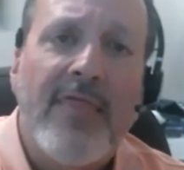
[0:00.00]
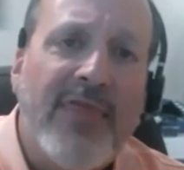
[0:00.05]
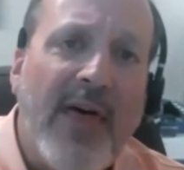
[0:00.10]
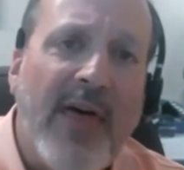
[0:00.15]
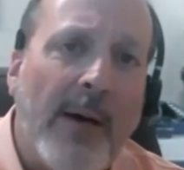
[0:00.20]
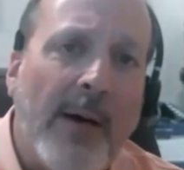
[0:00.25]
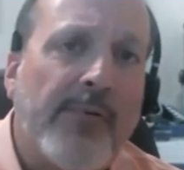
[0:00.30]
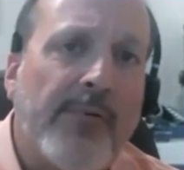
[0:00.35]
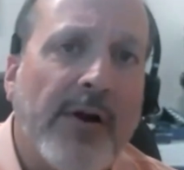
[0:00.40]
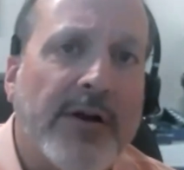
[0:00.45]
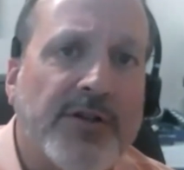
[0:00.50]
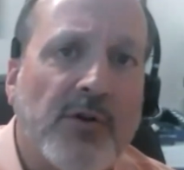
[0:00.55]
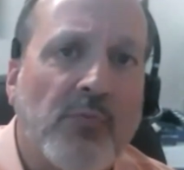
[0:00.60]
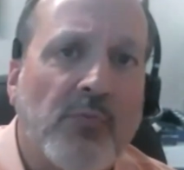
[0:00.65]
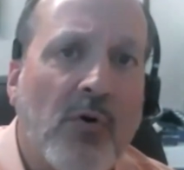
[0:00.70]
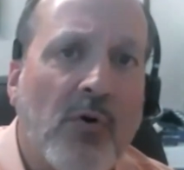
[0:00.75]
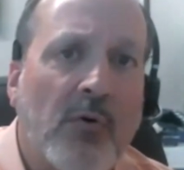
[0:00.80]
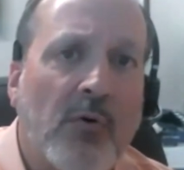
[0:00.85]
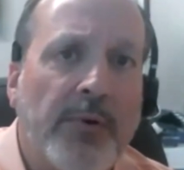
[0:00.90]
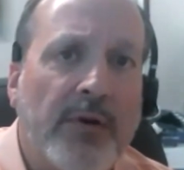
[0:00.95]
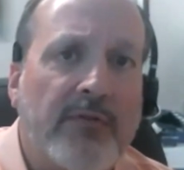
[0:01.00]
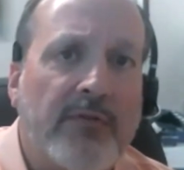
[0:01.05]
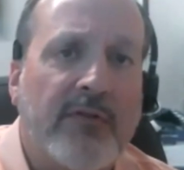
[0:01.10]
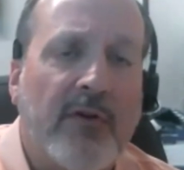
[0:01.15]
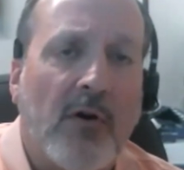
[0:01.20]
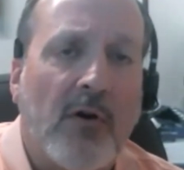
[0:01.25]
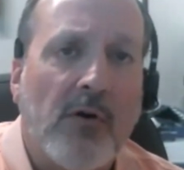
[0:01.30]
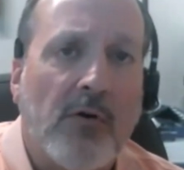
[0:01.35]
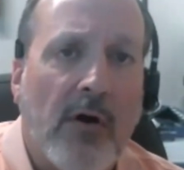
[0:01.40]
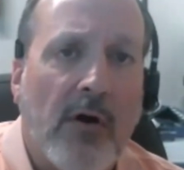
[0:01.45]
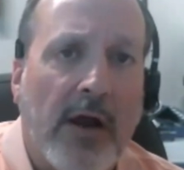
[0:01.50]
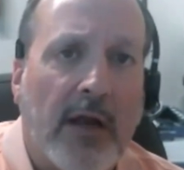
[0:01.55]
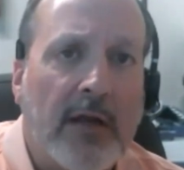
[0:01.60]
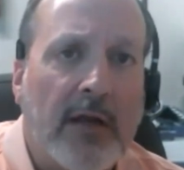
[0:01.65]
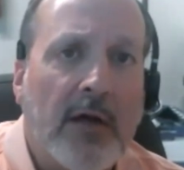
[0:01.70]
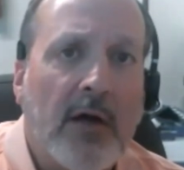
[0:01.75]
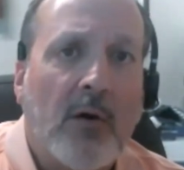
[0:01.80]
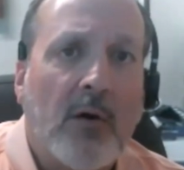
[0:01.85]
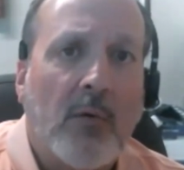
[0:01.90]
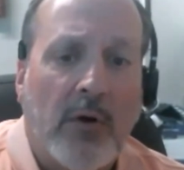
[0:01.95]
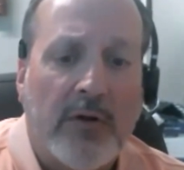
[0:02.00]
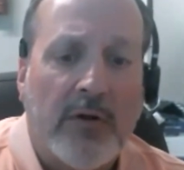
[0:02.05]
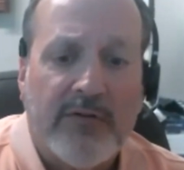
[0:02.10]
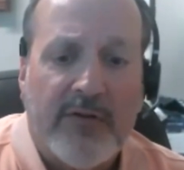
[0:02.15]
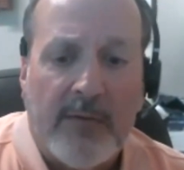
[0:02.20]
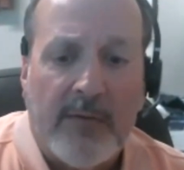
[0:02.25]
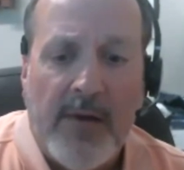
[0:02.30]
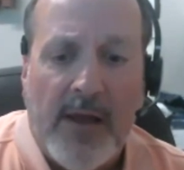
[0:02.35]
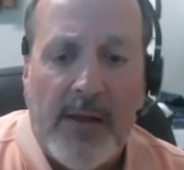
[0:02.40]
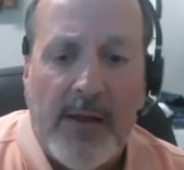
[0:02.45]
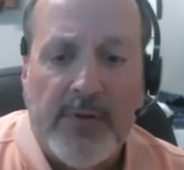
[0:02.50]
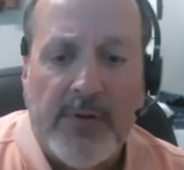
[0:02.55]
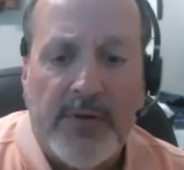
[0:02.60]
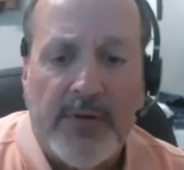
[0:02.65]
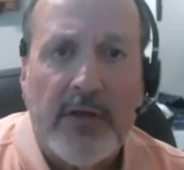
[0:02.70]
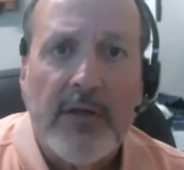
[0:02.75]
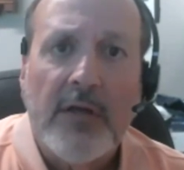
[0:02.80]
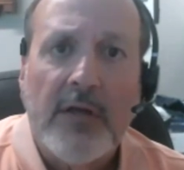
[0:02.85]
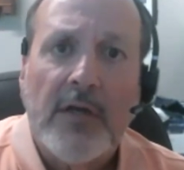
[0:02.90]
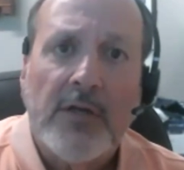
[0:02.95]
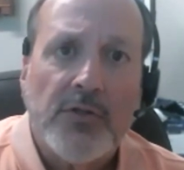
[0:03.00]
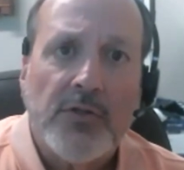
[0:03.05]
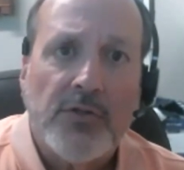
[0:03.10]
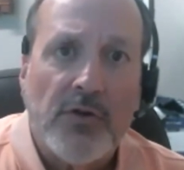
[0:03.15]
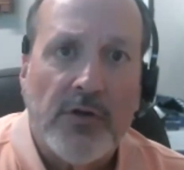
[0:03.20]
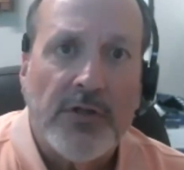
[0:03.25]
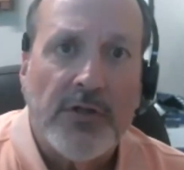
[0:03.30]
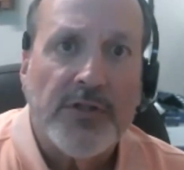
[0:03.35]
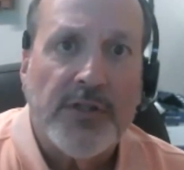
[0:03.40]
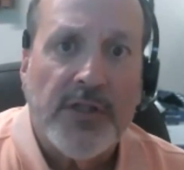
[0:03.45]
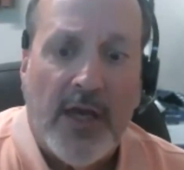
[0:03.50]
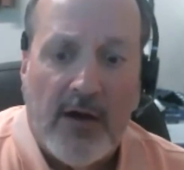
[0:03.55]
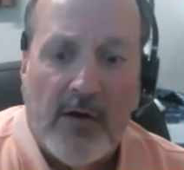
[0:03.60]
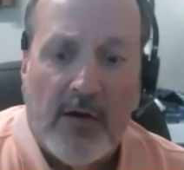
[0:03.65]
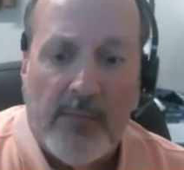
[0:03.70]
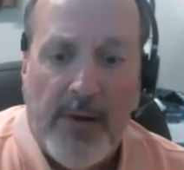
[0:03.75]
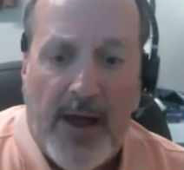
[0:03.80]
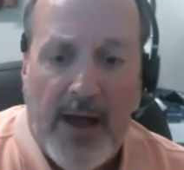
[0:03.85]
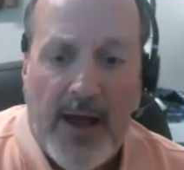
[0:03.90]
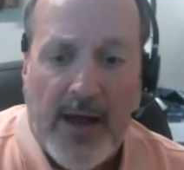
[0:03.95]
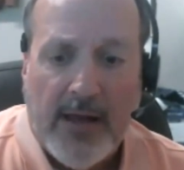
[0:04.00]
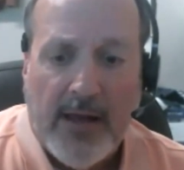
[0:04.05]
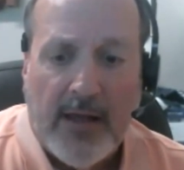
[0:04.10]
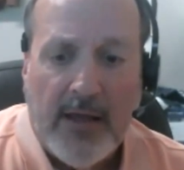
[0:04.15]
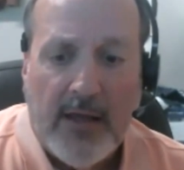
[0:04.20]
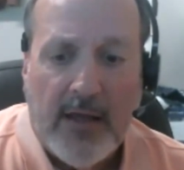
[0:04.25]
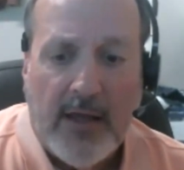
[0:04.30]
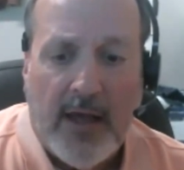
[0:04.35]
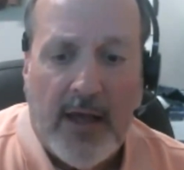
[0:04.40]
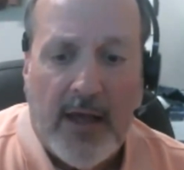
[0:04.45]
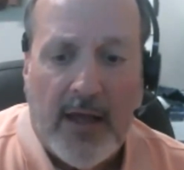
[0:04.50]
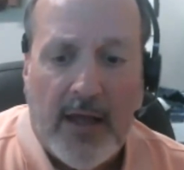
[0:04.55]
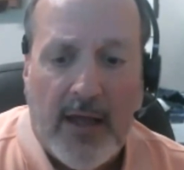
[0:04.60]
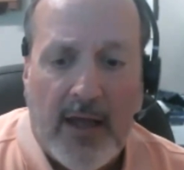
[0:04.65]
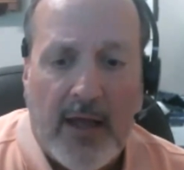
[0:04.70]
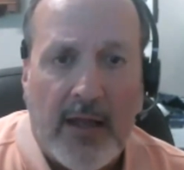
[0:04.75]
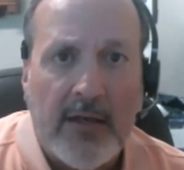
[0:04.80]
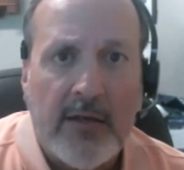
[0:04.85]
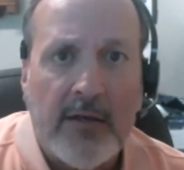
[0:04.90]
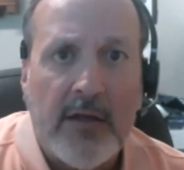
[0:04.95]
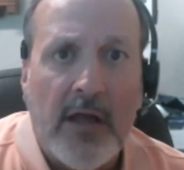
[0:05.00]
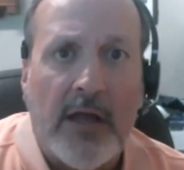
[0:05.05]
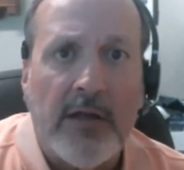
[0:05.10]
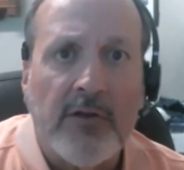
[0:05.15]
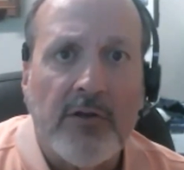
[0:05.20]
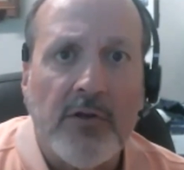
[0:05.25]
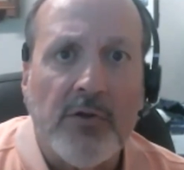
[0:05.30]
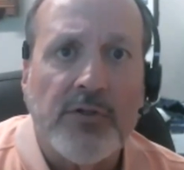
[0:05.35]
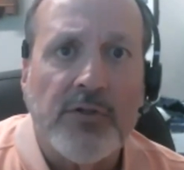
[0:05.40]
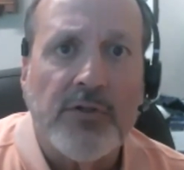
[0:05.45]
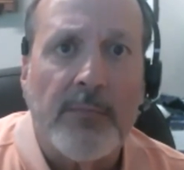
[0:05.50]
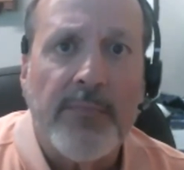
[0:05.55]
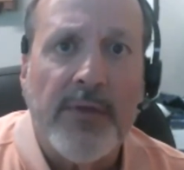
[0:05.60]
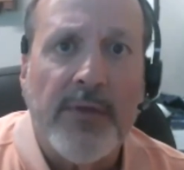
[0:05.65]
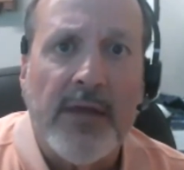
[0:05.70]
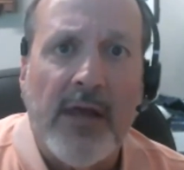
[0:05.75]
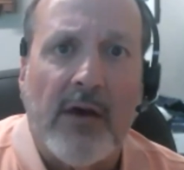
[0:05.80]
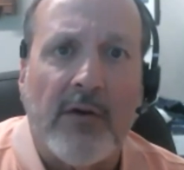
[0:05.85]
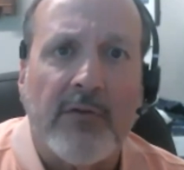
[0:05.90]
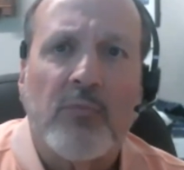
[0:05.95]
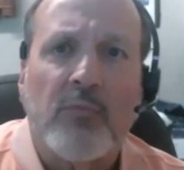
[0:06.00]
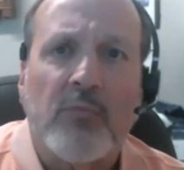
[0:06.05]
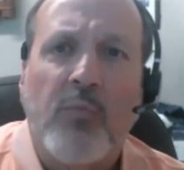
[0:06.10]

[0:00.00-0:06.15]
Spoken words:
That pressure won't be so great once I'm able to sort of scale back and do something else.